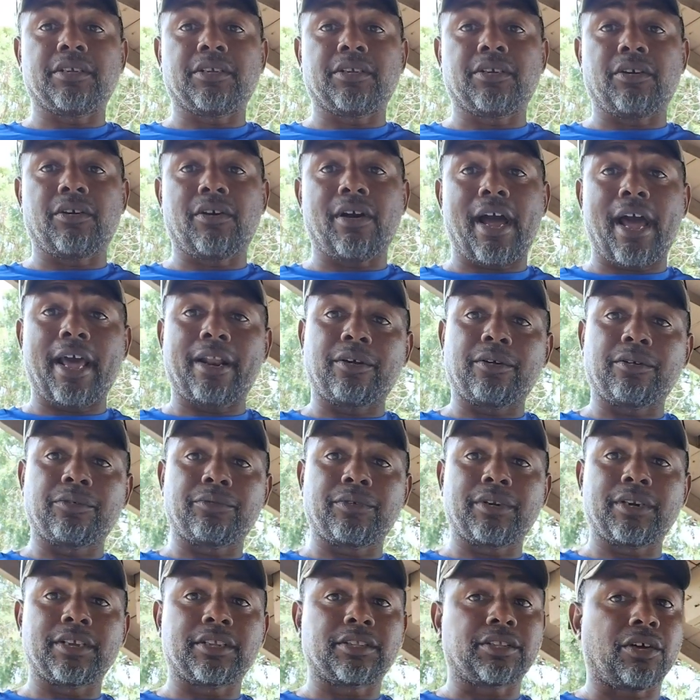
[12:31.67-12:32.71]
You know, I don't
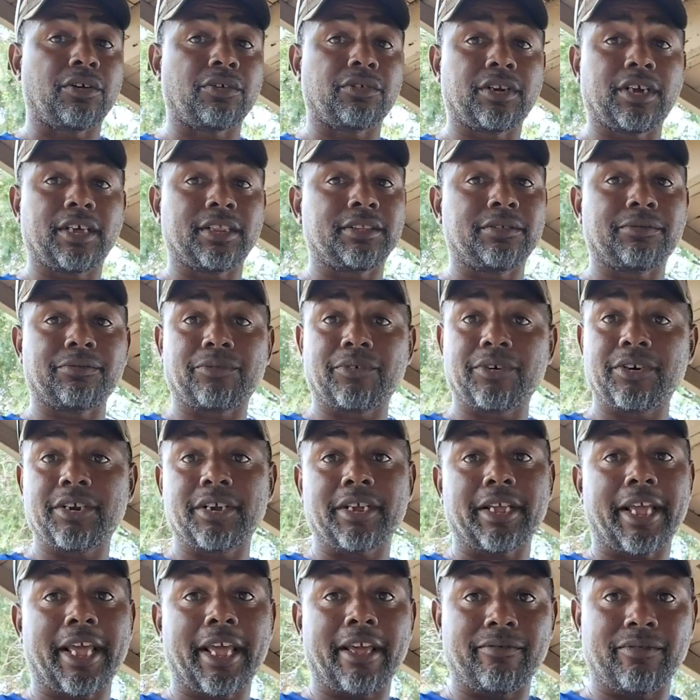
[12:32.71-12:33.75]
really throw nothing real
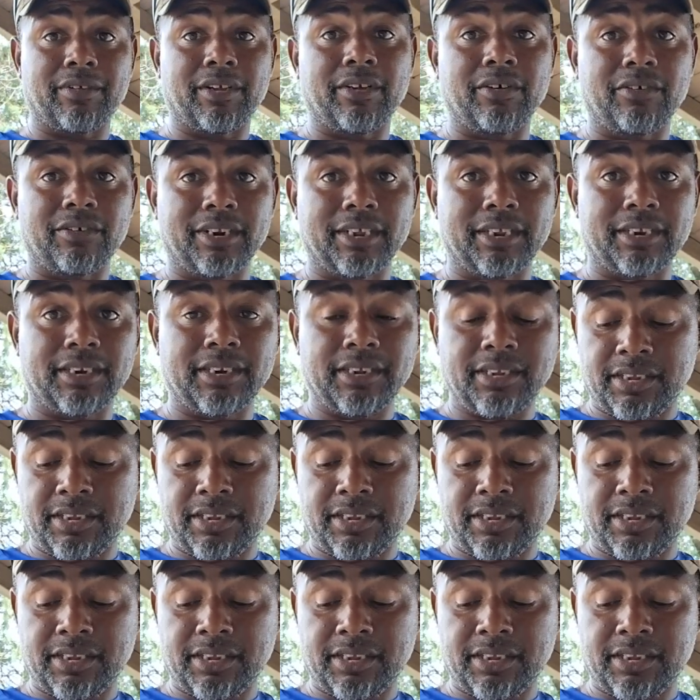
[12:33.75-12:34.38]
heavy on it,